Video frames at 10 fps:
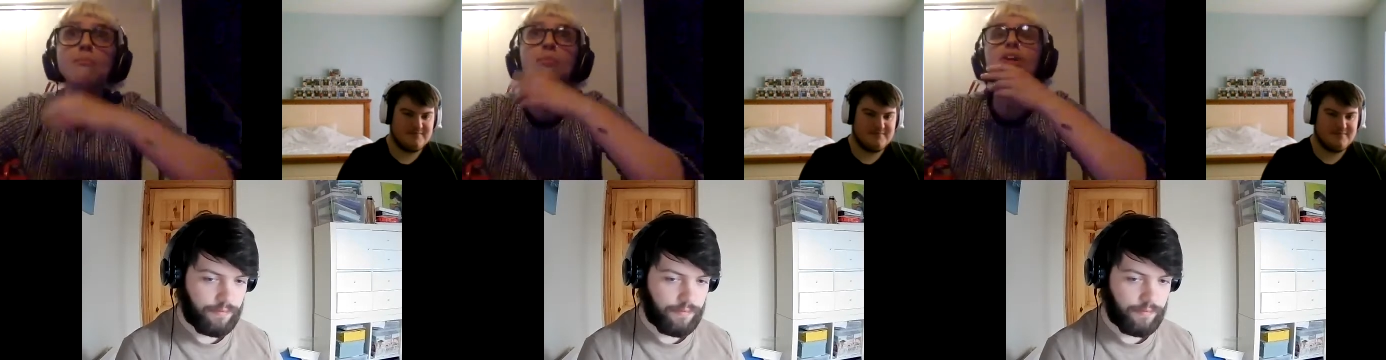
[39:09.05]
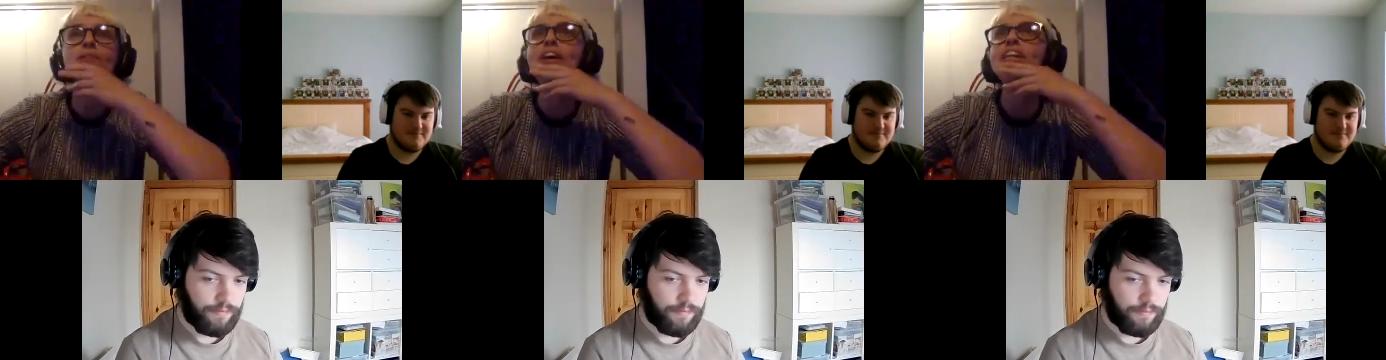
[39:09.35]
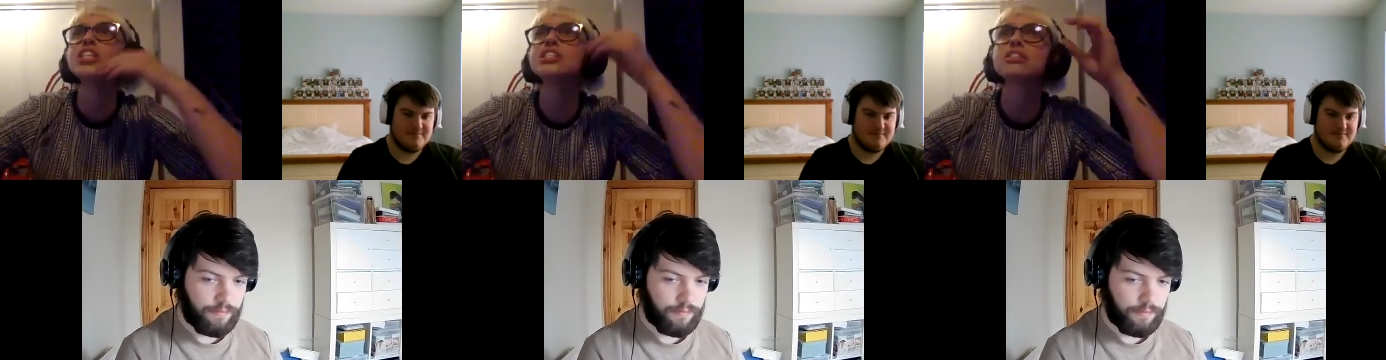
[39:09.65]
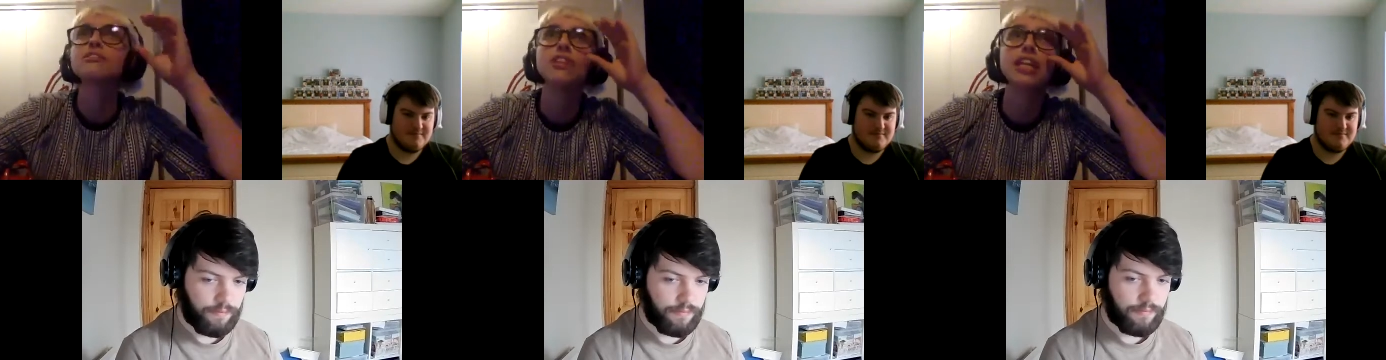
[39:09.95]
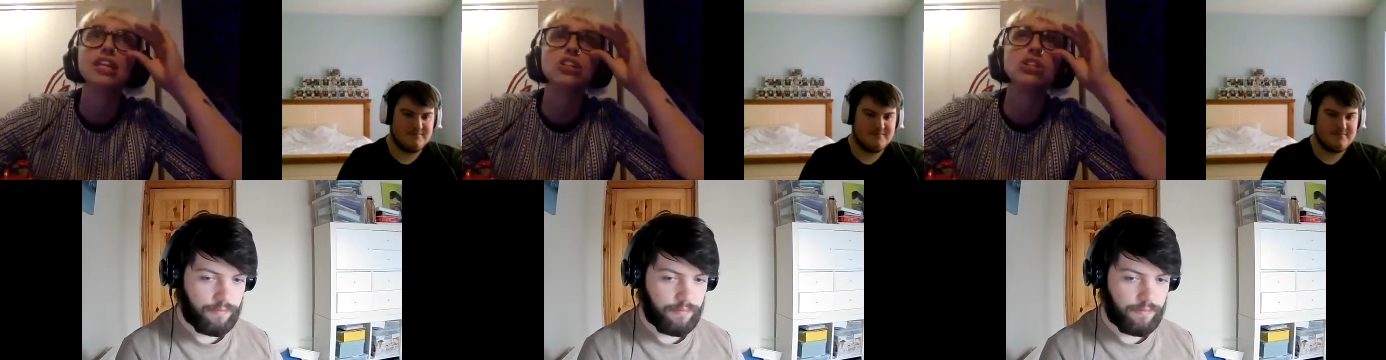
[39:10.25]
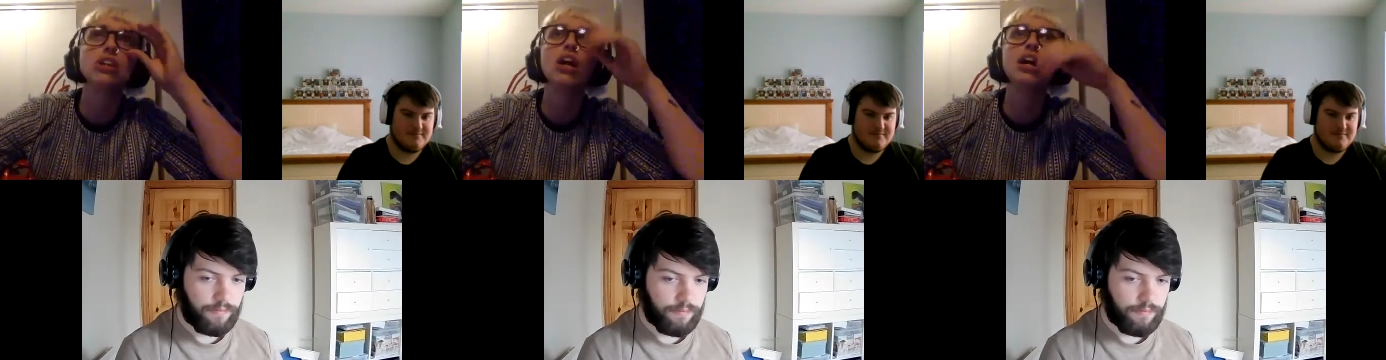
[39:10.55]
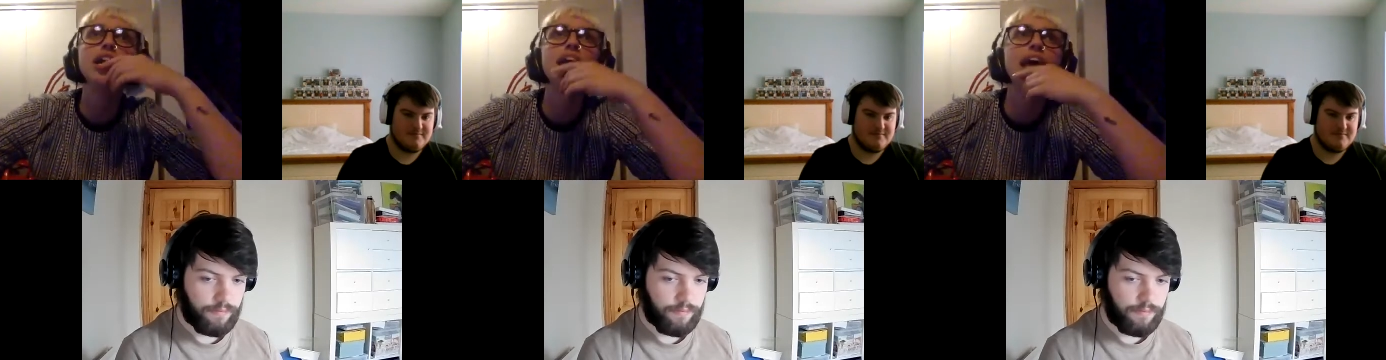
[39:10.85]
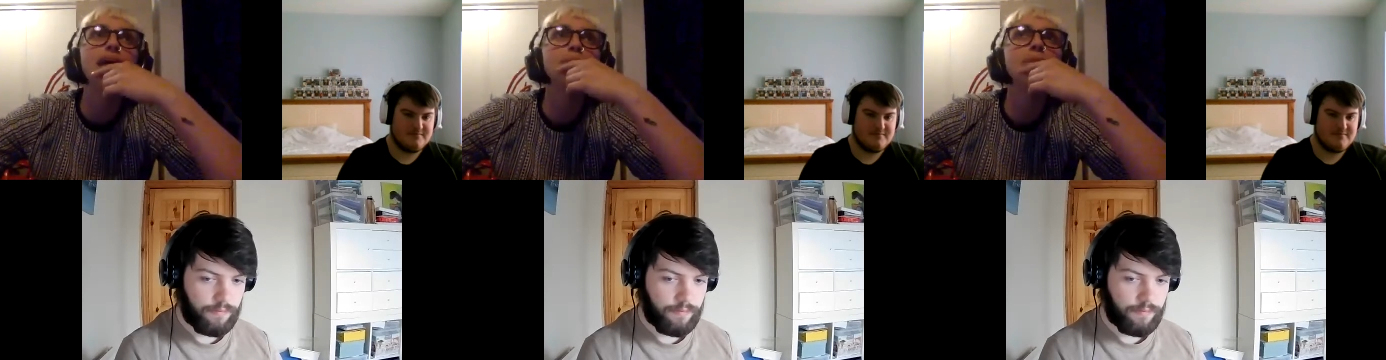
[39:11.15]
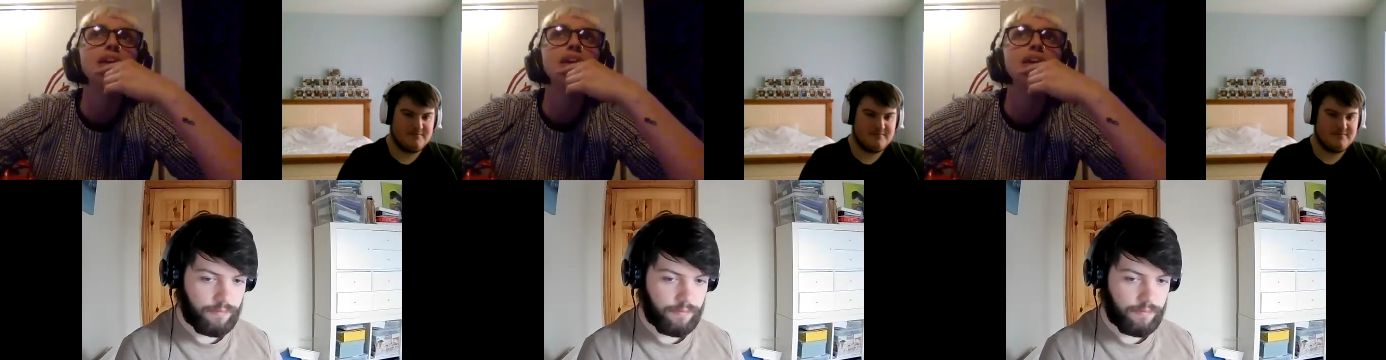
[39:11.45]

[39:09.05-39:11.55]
Speaker 1: what have I just finished? I am